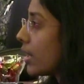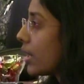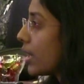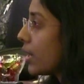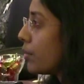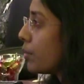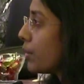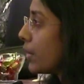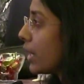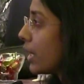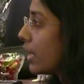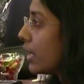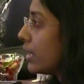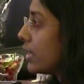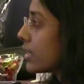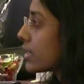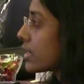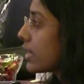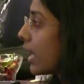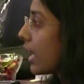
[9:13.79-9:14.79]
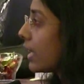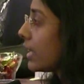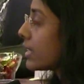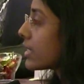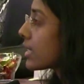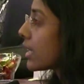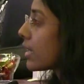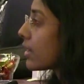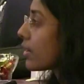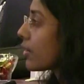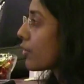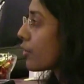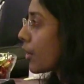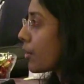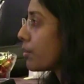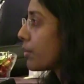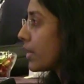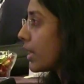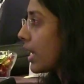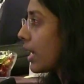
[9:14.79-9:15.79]
in earlier slides. And
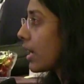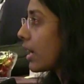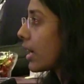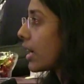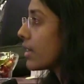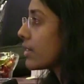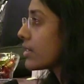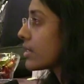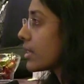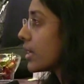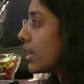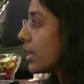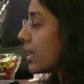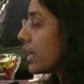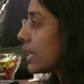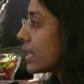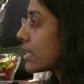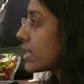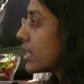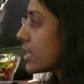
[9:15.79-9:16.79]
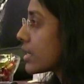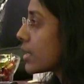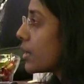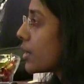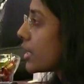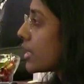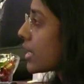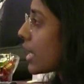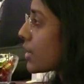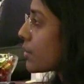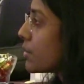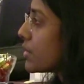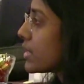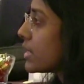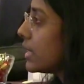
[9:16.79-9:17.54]
from here it has been